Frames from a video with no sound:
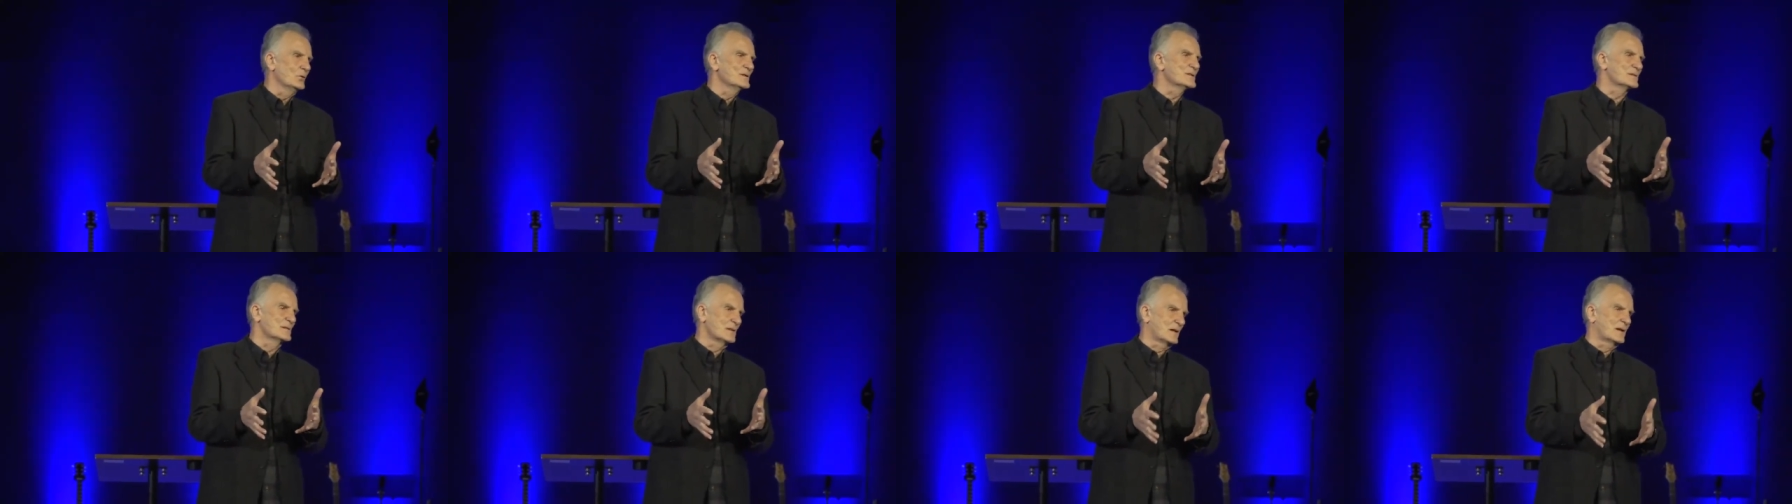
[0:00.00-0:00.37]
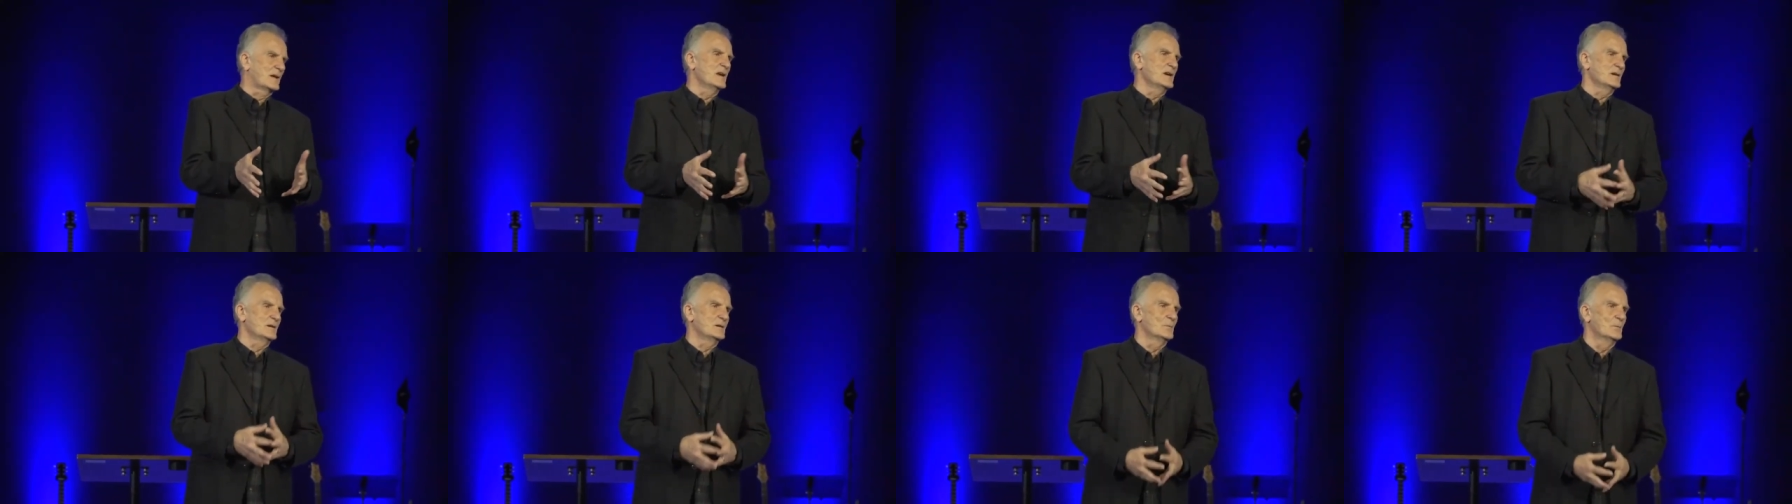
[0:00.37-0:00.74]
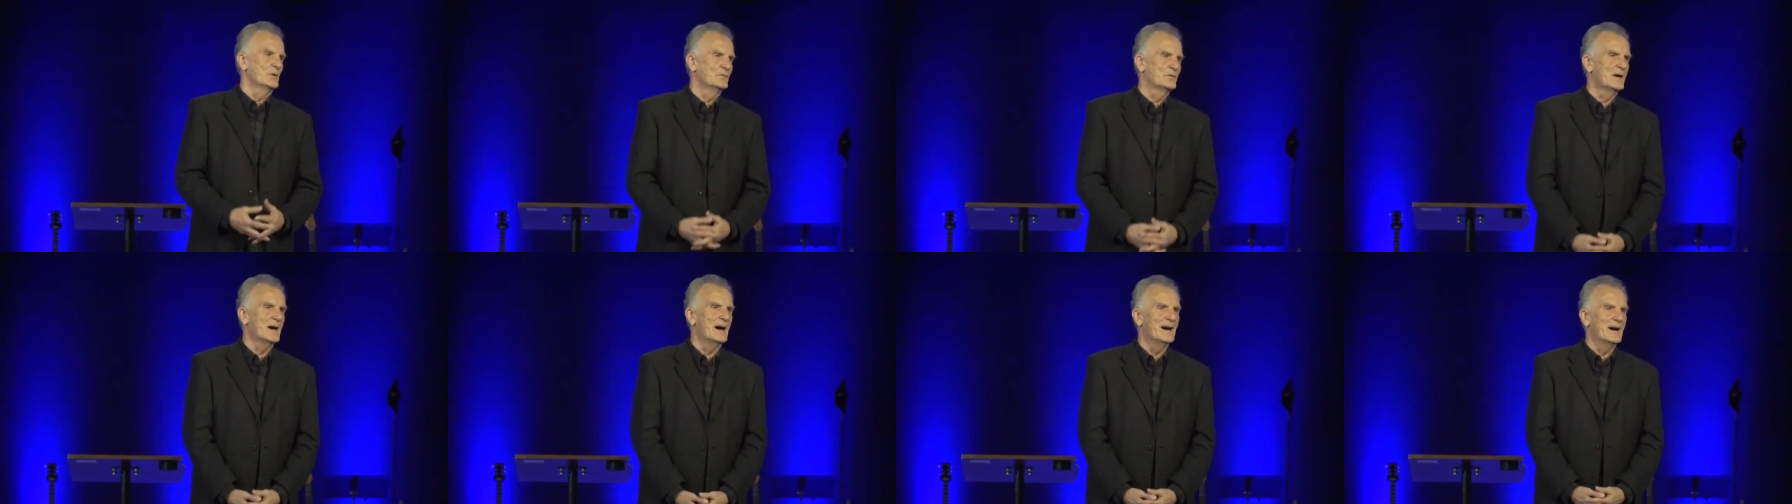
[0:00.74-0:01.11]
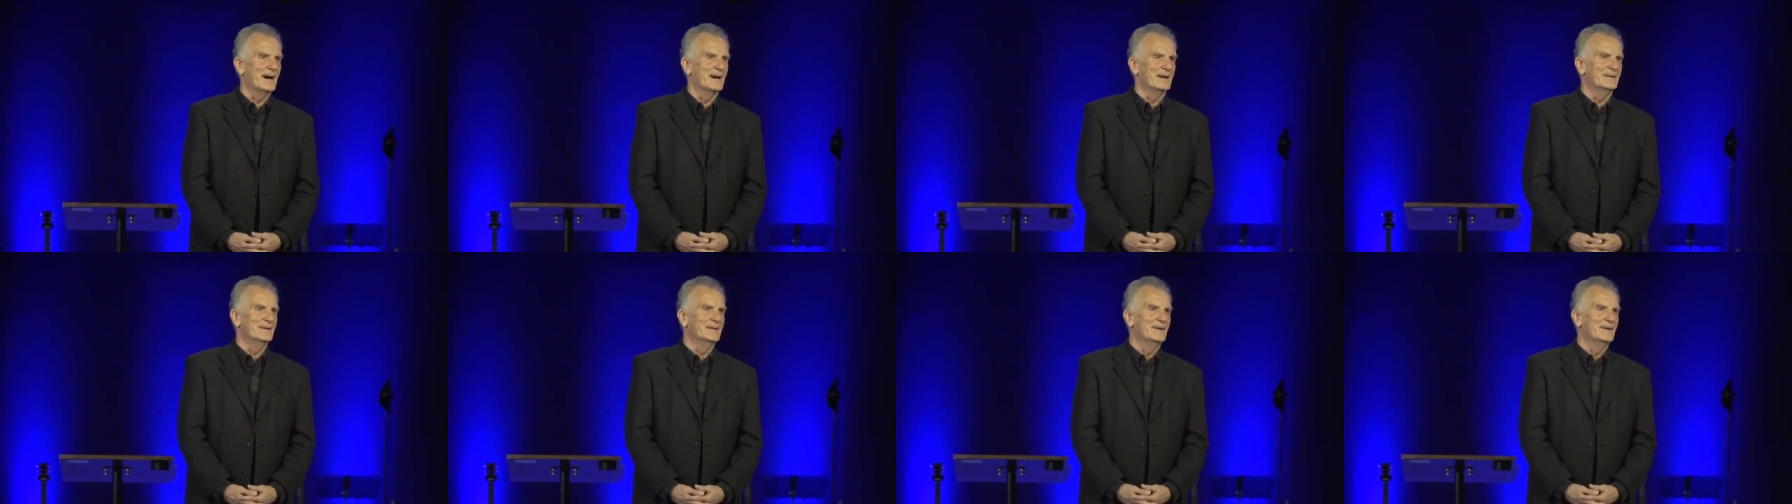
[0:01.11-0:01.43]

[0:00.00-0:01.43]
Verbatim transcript: is the kingdom of God.